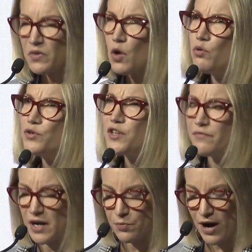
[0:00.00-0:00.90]
We're also
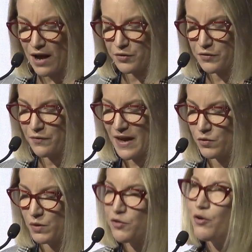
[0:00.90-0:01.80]
very proud of the fact
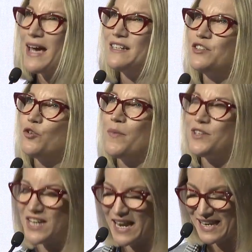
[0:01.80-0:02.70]
that we've created
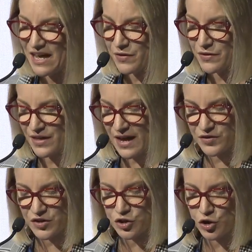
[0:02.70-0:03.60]
almost
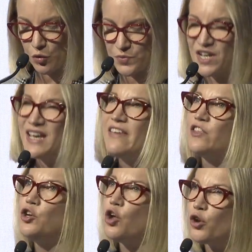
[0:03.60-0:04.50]
11,000 jobs in
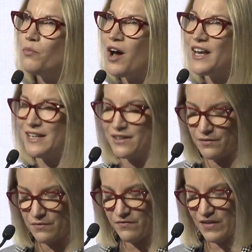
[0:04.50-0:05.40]
the
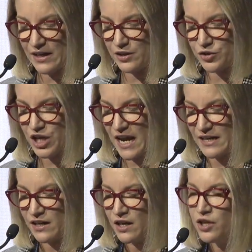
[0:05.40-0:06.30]
non-mining value chain